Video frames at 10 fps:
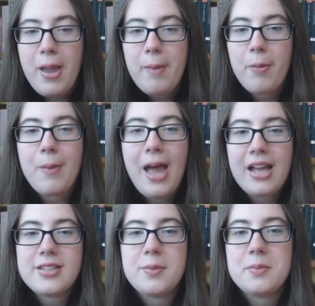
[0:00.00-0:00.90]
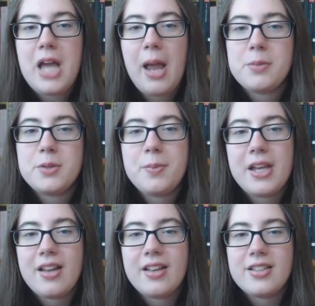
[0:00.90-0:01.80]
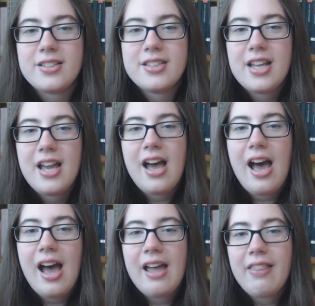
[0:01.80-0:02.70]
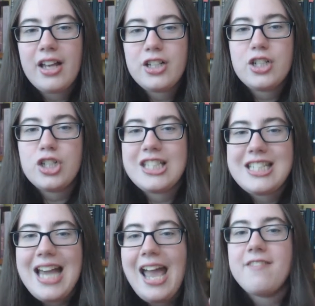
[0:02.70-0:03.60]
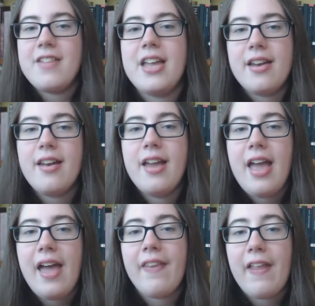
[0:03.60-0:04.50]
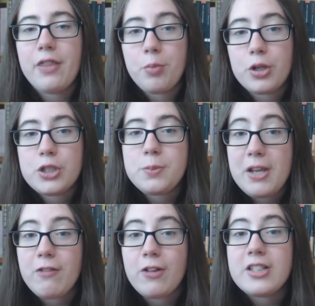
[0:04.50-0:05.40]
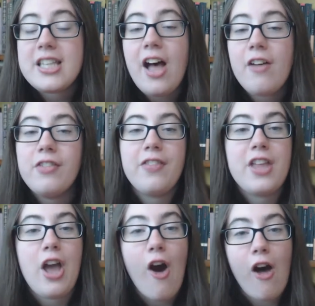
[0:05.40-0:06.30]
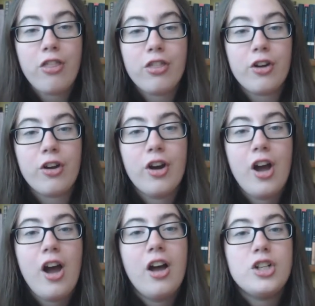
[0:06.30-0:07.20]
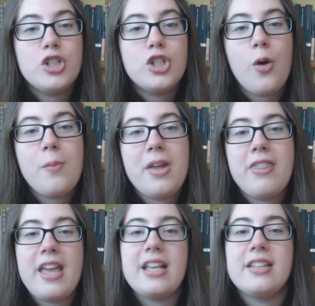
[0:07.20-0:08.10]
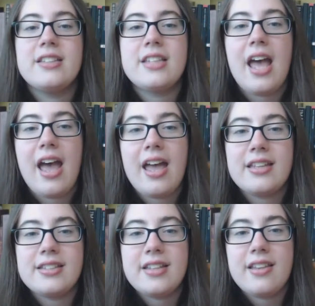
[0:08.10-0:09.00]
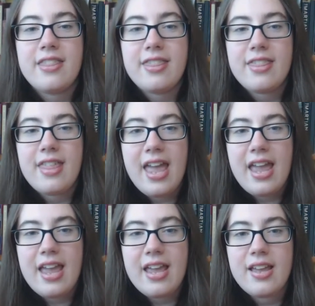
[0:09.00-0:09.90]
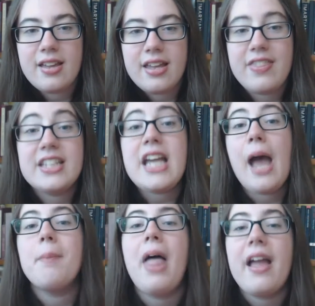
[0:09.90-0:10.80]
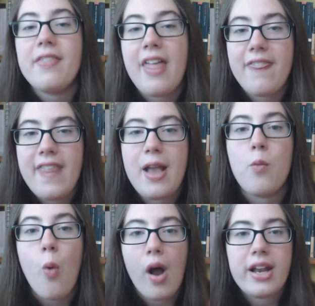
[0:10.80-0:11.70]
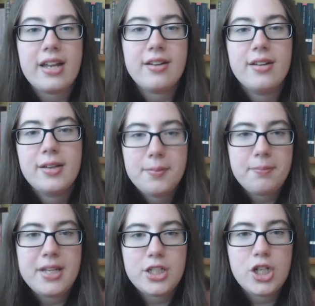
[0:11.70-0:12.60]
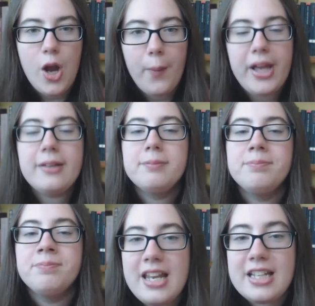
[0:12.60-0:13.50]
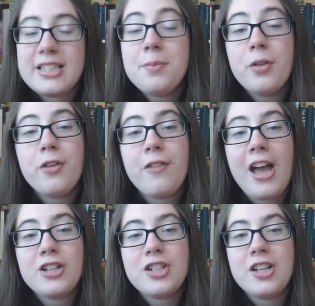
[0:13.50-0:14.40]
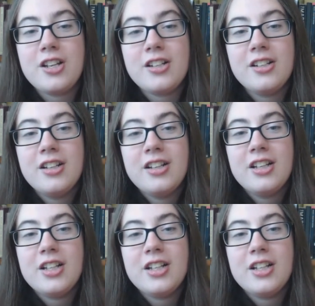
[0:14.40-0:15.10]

of paperbacks sometimes because I like to just dive in and let the book speak for itself, let the author show me things as they, in the timeline that they wanted me to know it. In a similar fashion,